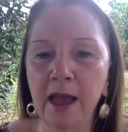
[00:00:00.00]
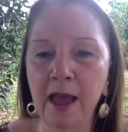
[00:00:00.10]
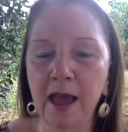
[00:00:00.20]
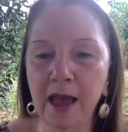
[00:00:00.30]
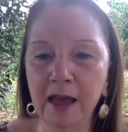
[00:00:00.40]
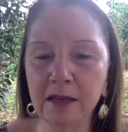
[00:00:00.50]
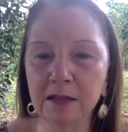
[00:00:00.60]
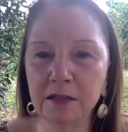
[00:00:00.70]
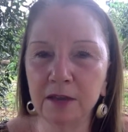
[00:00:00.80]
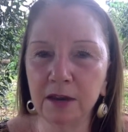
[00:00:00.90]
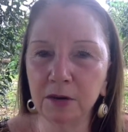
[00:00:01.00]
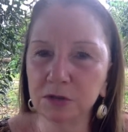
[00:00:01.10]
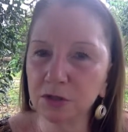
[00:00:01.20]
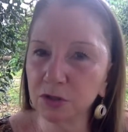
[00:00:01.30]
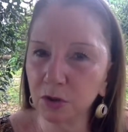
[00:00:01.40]
And they are
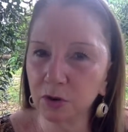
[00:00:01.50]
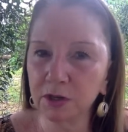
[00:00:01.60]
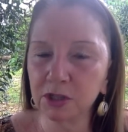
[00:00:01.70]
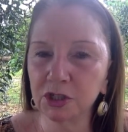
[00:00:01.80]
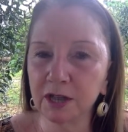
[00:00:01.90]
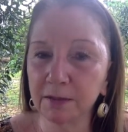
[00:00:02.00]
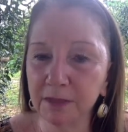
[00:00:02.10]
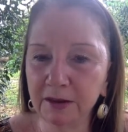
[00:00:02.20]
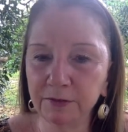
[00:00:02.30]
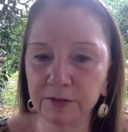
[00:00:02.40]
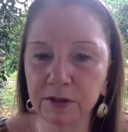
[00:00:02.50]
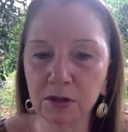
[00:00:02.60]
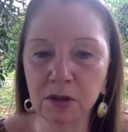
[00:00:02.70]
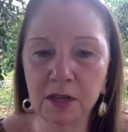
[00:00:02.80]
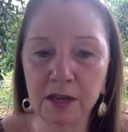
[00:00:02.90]
discouraged and may feel,